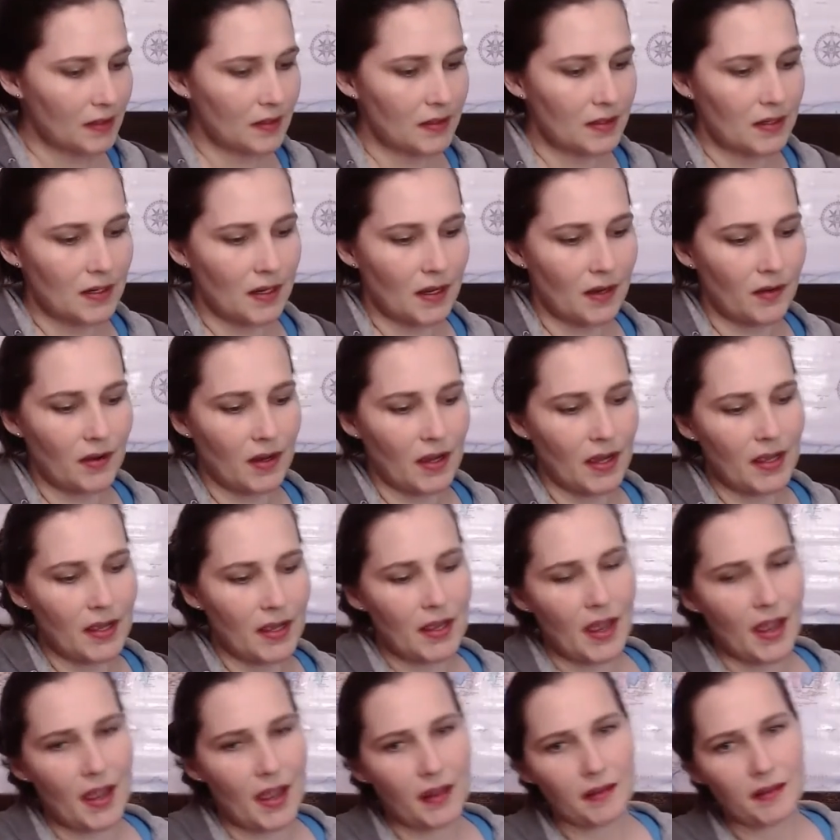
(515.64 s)
Now I
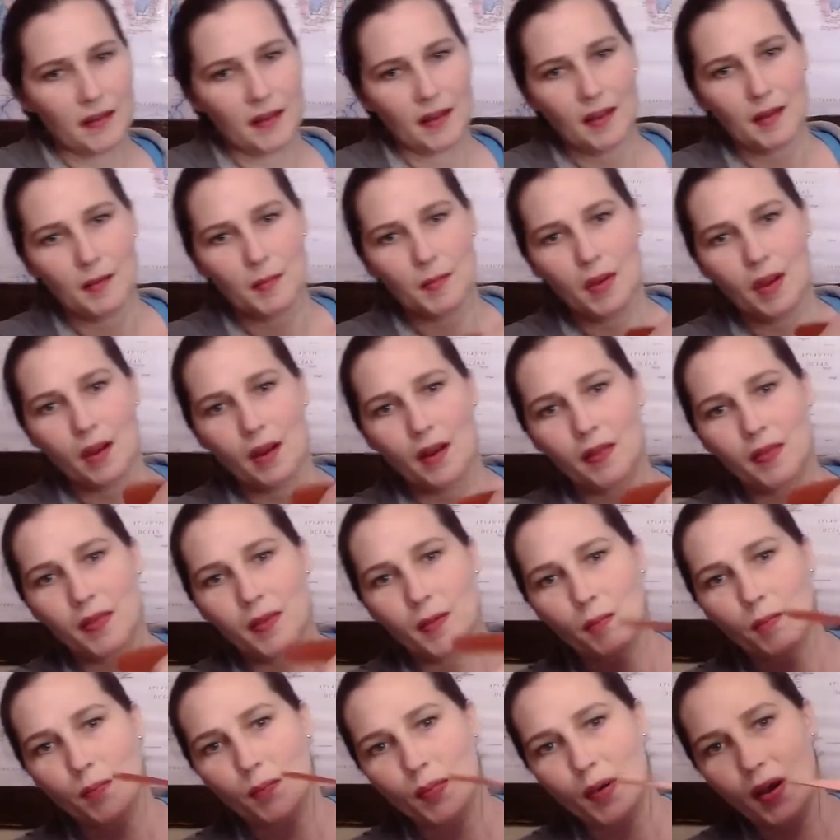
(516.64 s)
had them on
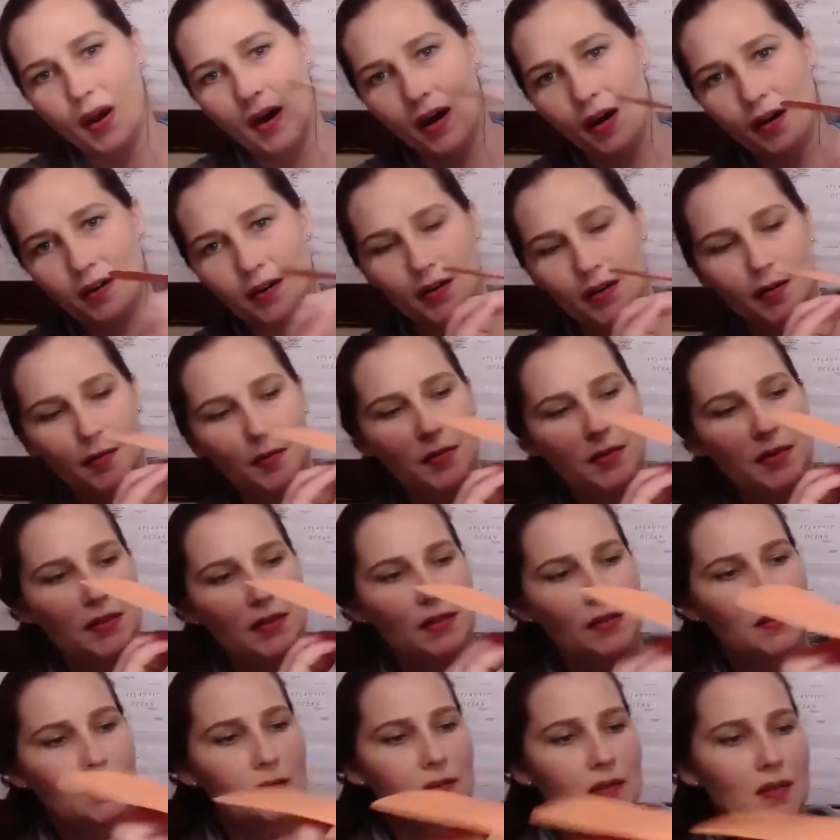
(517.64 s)
the bottom
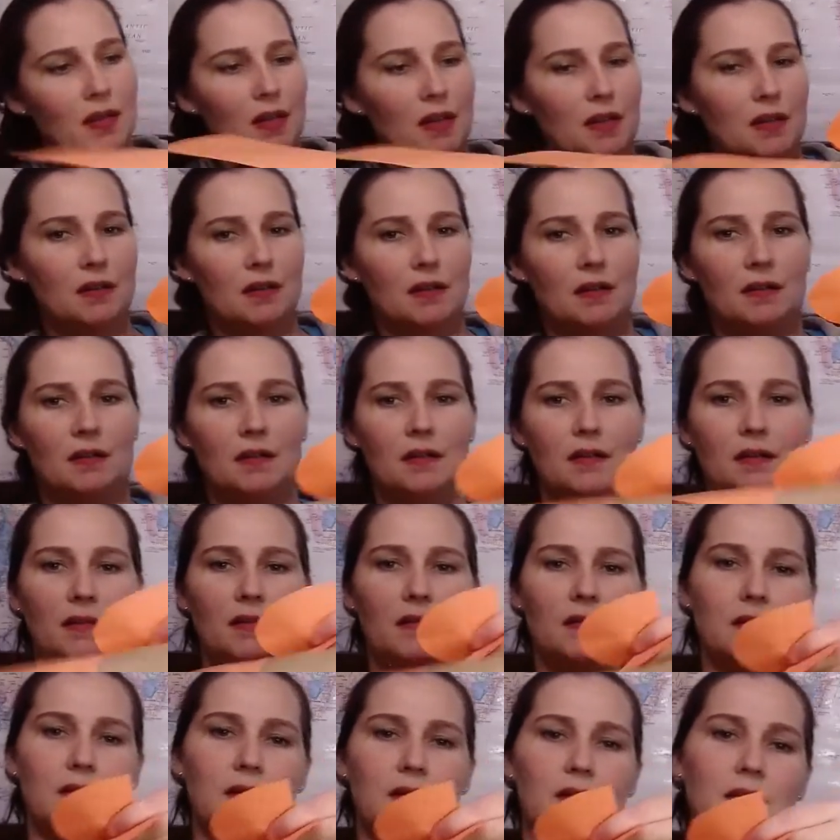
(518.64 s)
so
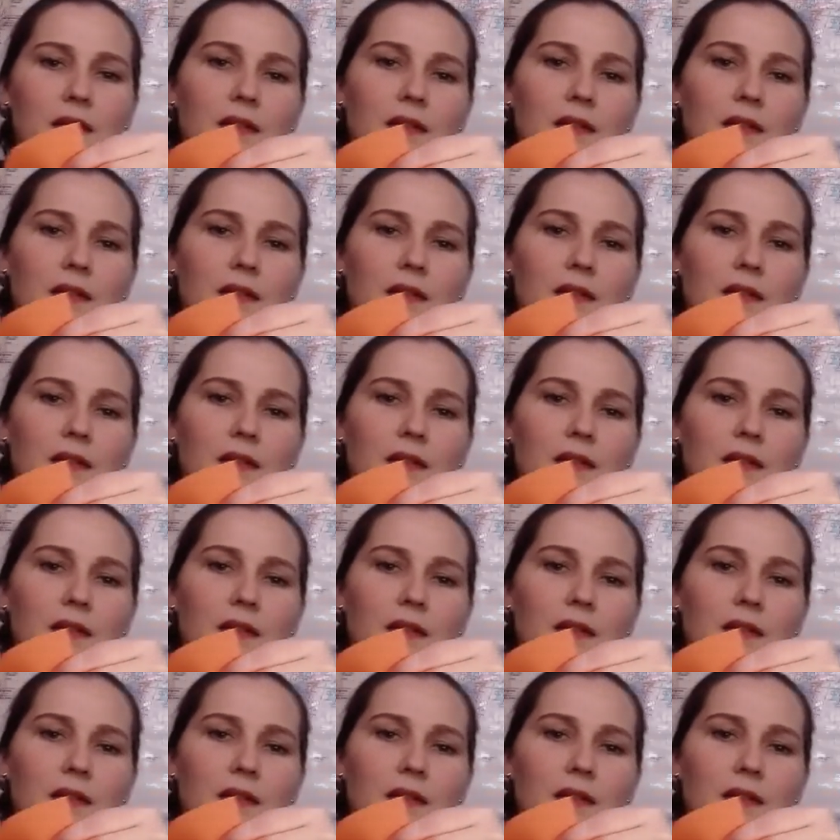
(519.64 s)
that